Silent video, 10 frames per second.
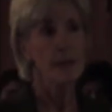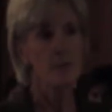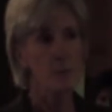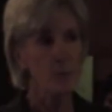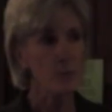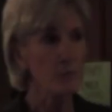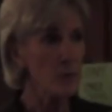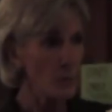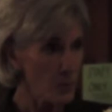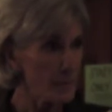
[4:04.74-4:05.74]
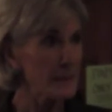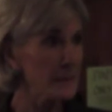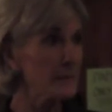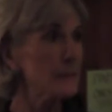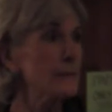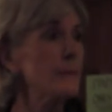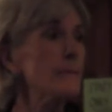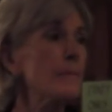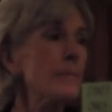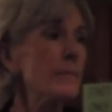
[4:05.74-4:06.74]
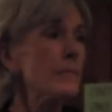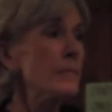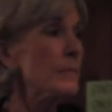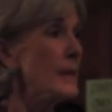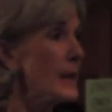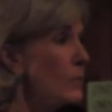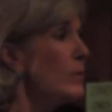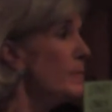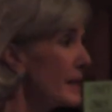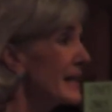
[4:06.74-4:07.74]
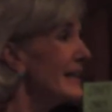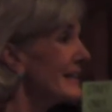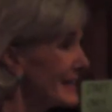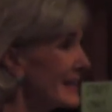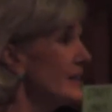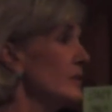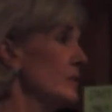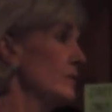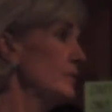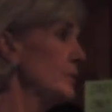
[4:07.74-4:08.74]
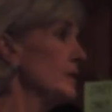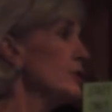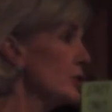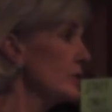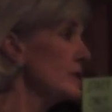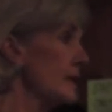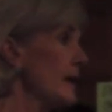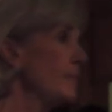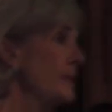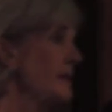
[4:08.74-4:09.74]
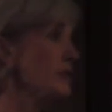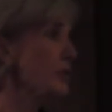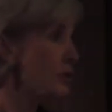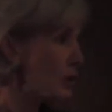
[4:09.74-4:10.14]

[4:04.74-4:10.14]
in the room who are women, it will be illegal for insurance companies to